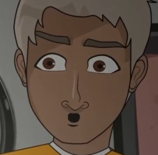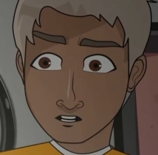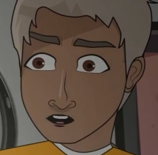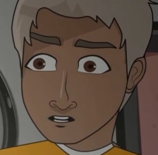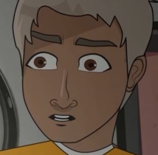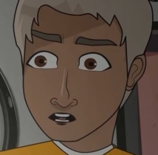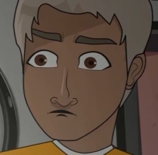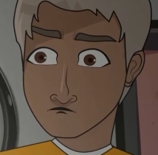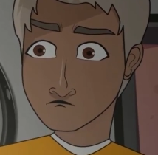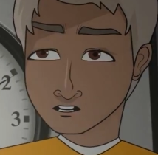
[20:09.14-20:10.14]
That's her!
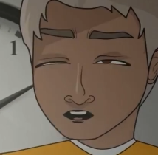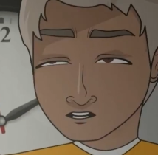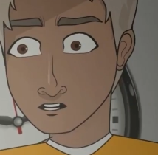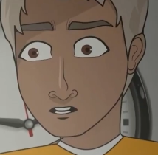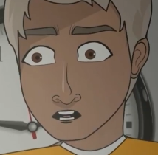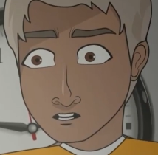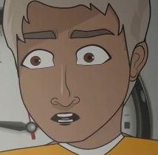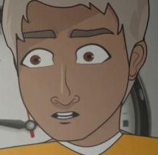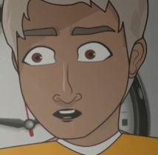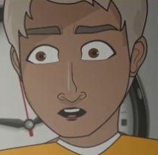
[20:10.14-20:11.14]
That's her!
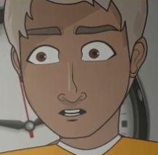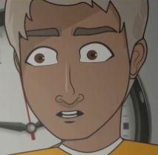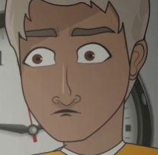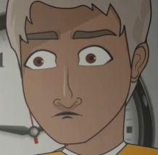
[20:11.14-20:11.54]
She's the one!